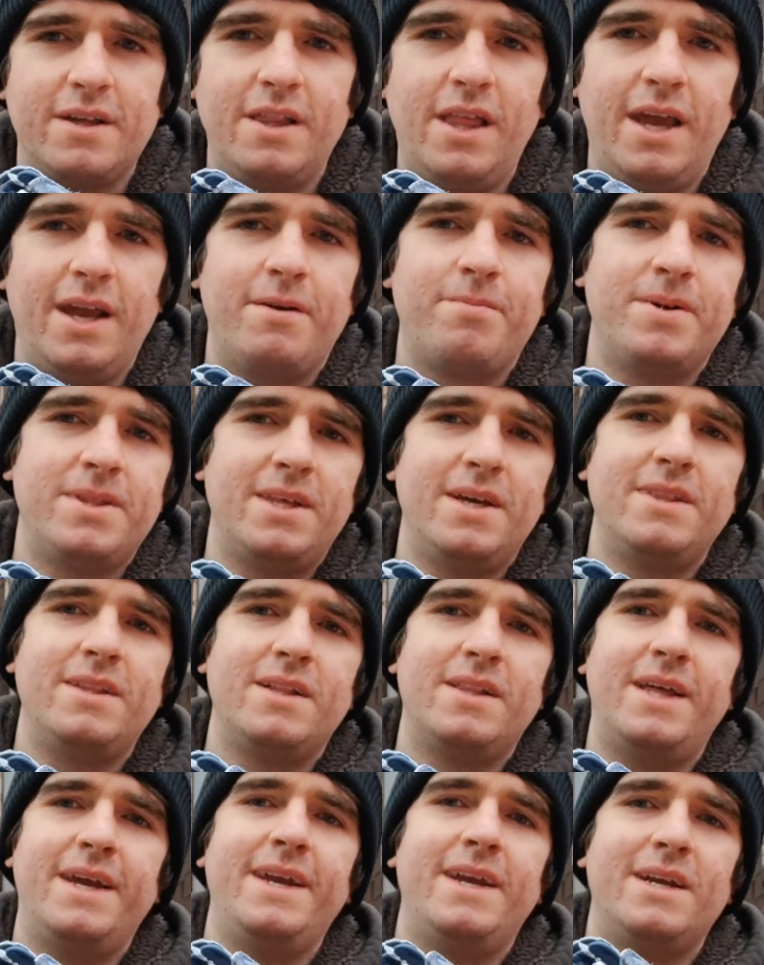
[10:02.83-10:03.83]
the link, but then
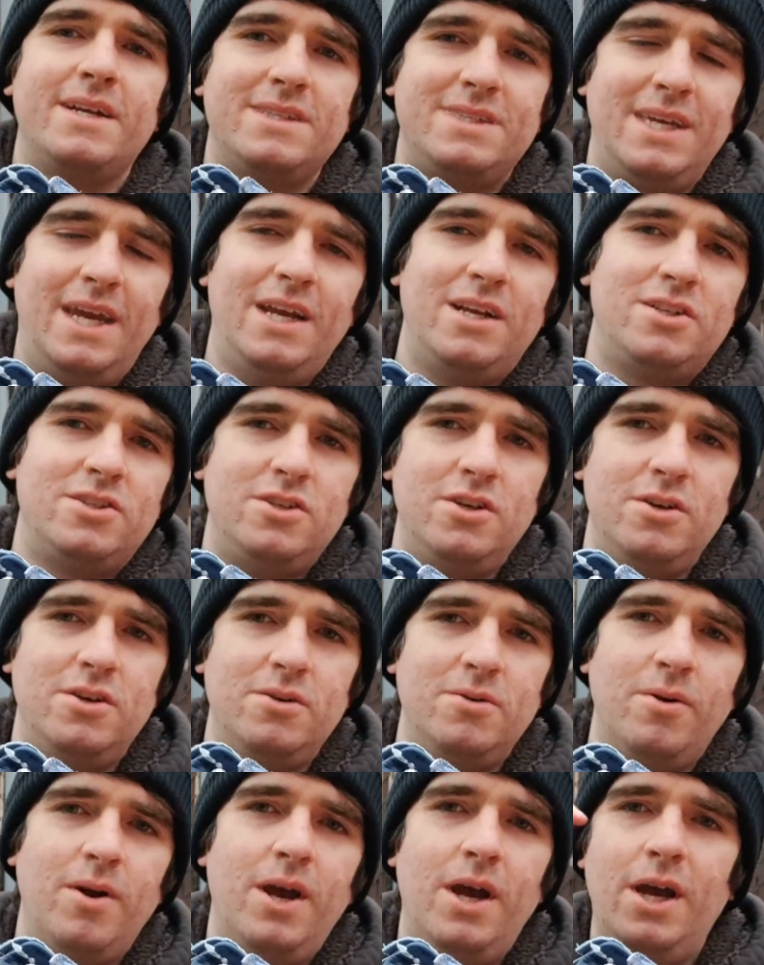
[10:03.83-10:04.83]
the link takes
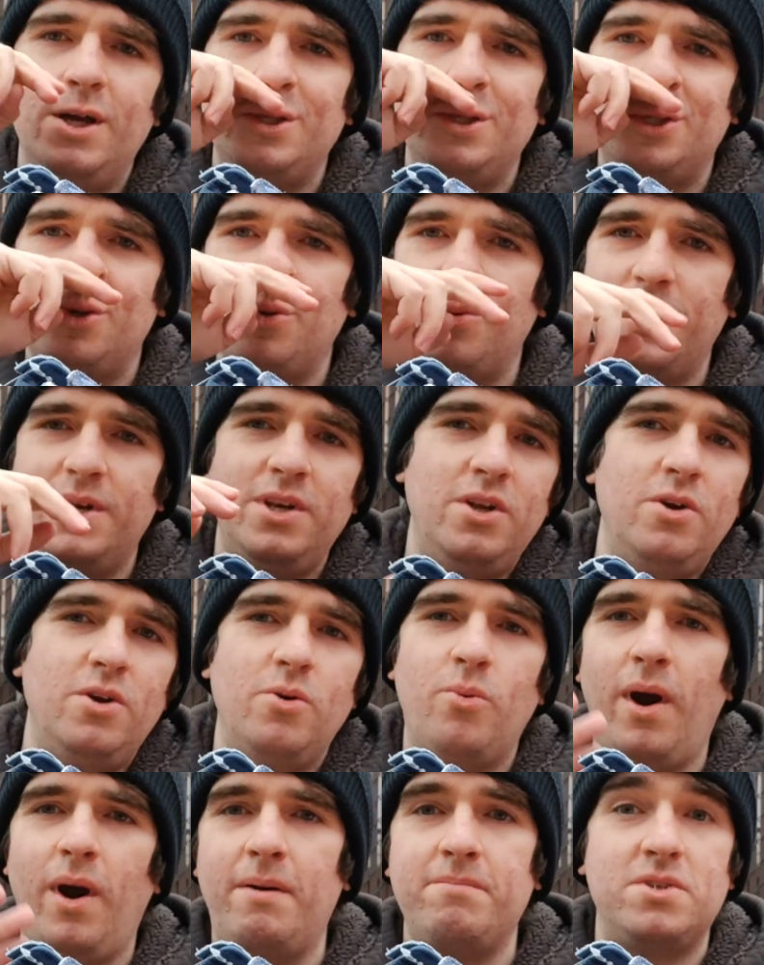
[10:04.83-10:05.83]
you to a
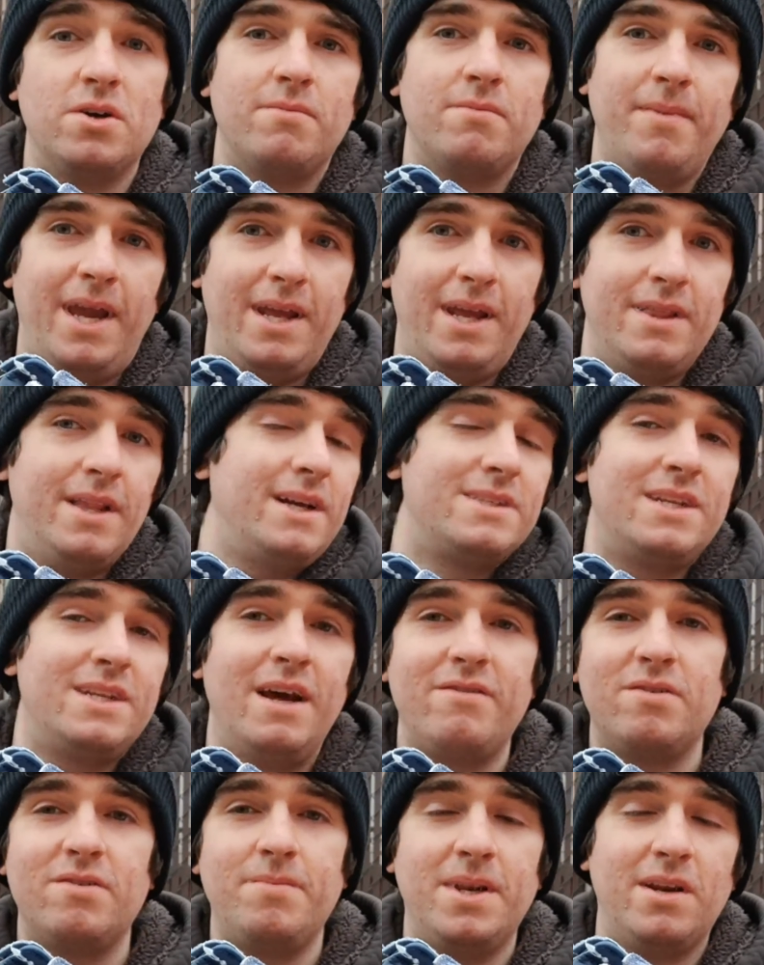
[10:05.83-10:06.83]
new web domain that's
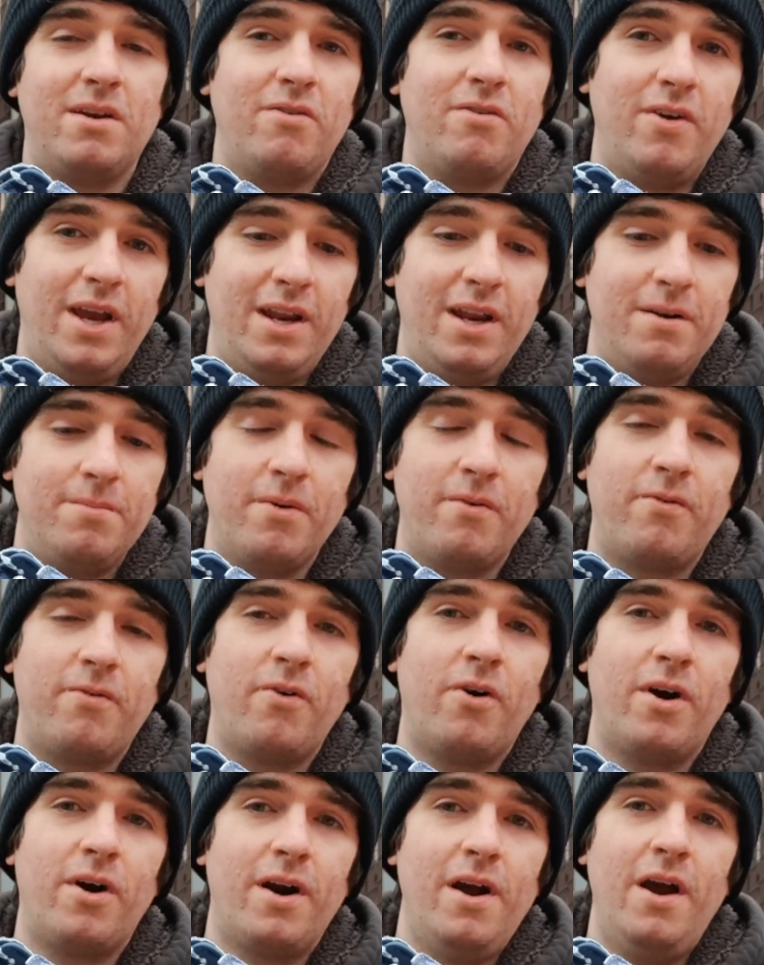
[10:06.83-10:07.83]
never been created
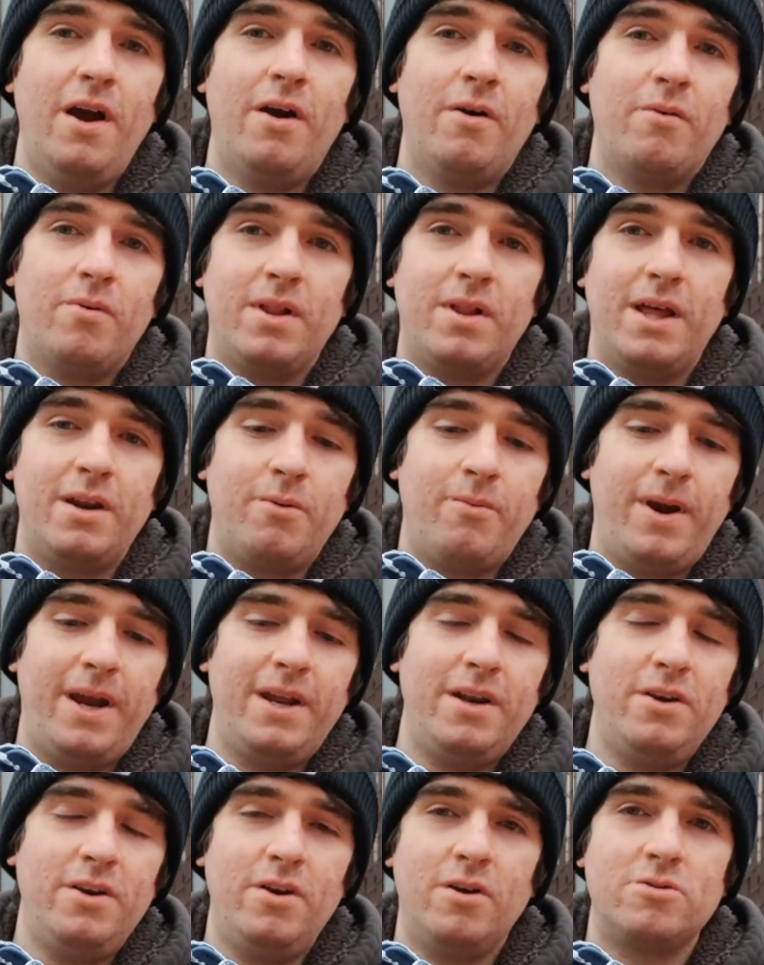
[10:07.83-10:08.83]
before. Well,
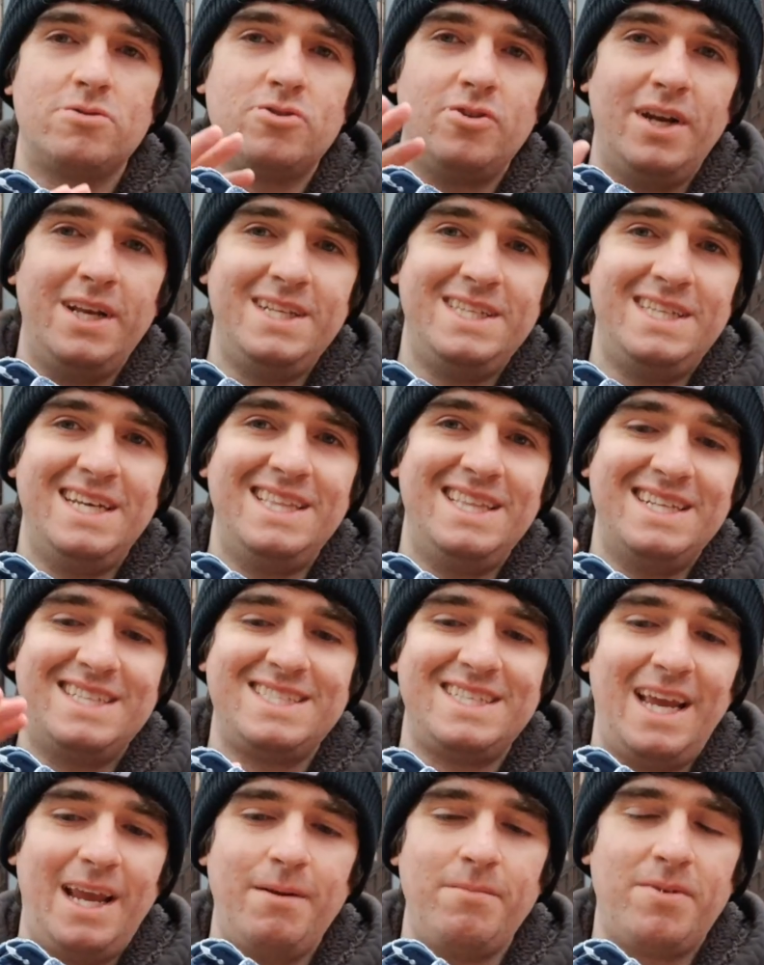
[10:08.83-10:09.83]
anyway, Notre did the
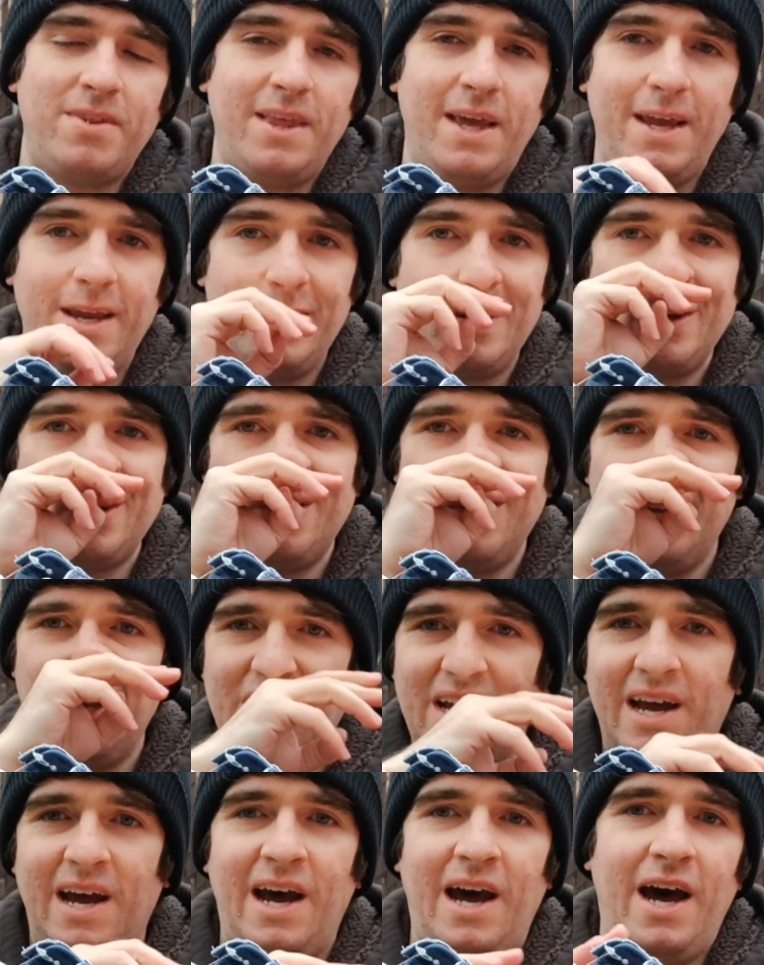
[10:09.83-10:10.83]
same thing
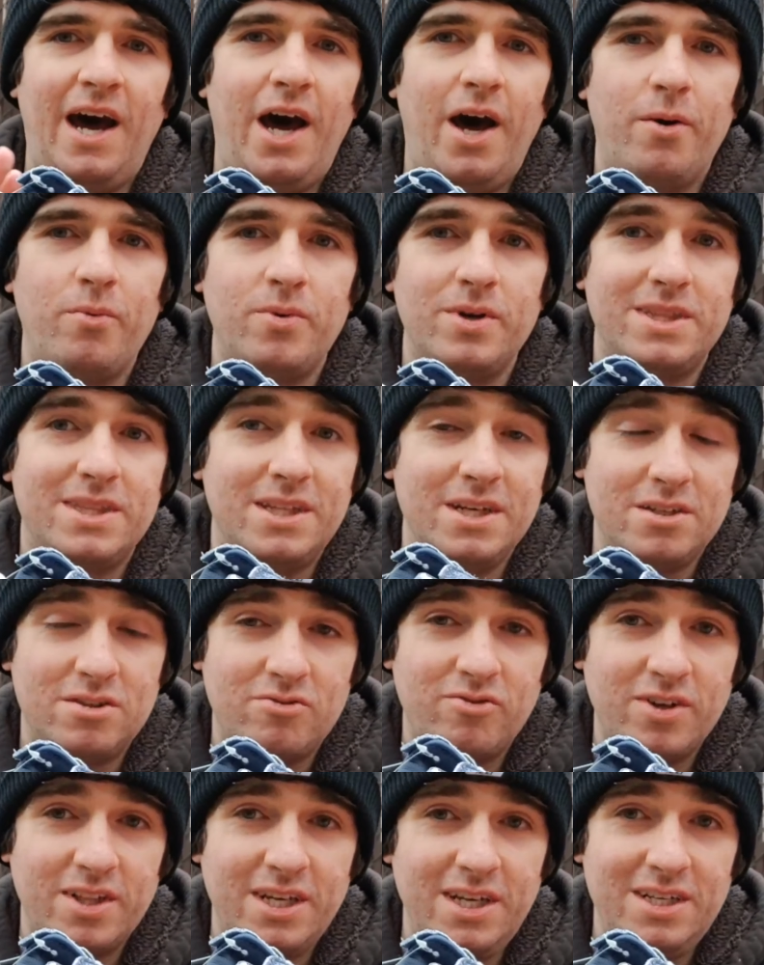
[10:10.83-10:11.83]
with
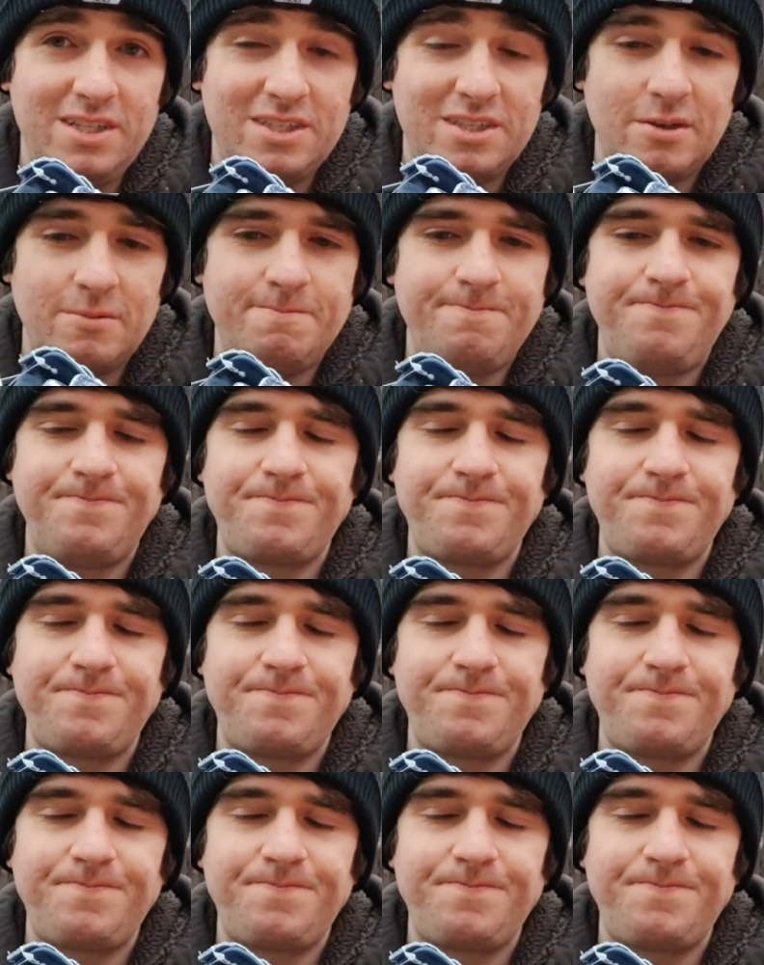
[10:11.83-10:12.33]
this release,